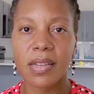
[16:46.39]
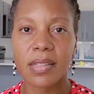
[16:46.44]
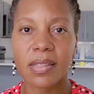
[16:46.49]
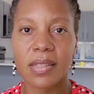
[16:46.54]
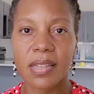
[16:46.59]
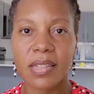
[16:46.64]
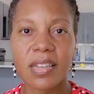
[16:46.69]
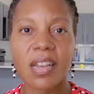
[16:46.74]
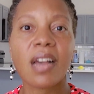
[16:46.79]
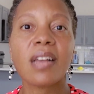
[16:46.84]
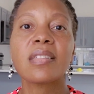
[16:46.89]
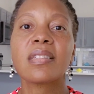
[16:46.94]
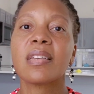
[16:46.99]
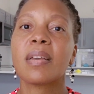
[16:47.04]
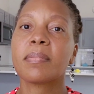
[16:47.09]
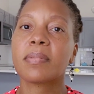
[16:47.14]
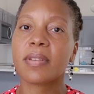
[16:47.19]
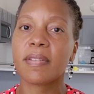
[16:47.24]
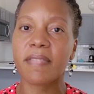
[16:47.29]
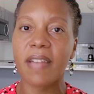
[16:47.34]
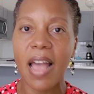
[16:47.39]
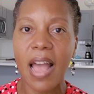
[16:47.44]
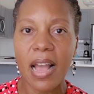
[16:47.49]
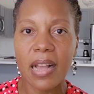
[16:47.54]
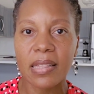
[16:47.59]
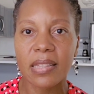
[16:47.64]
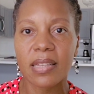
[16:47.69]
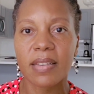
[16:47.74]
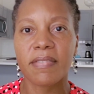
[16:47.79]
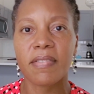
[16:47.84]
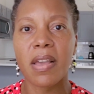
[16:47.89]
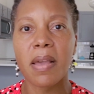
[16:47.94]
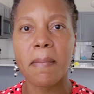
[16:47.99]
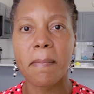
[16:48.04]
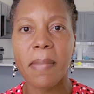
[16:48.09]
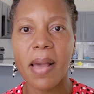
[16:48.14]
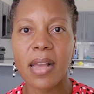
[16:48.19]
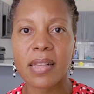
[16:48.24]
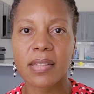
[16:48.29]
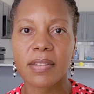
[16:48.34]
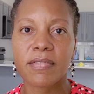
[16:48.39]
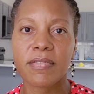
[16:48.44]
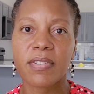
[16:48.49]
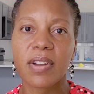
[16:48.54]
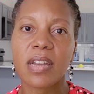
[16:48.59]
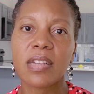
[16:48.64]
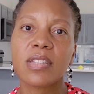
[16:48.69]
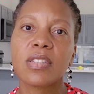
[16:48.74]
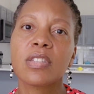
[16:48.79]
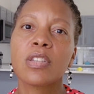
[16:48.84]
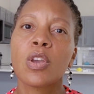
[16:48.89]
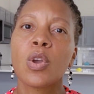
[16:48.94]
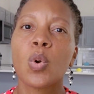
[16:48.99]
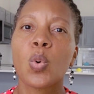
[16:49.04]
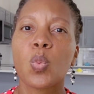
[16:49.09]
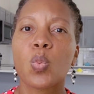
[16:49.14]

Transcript: these concepts of active and passive rest.